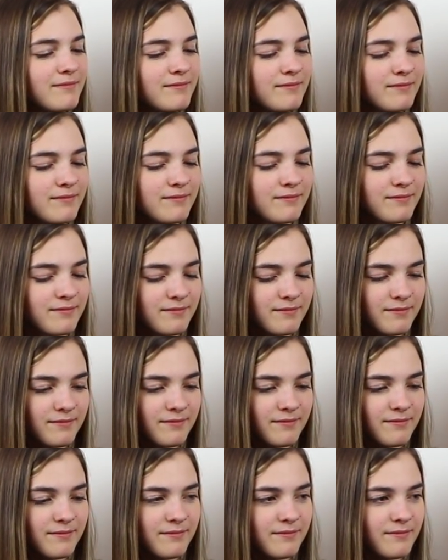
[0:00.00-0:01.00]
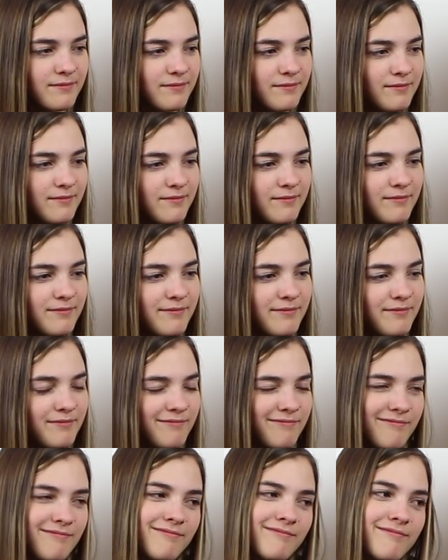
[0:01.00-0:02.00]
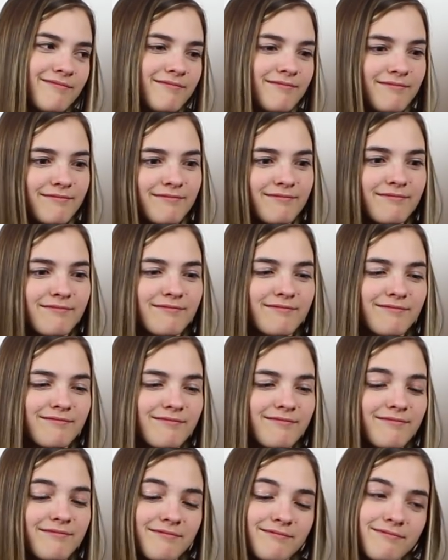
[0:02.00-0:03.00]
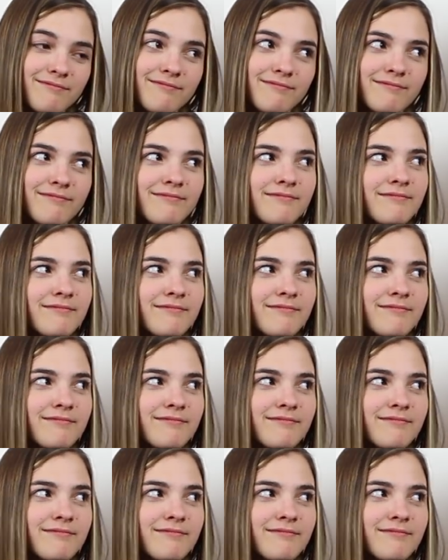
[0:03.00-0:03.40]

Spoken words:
[no speech]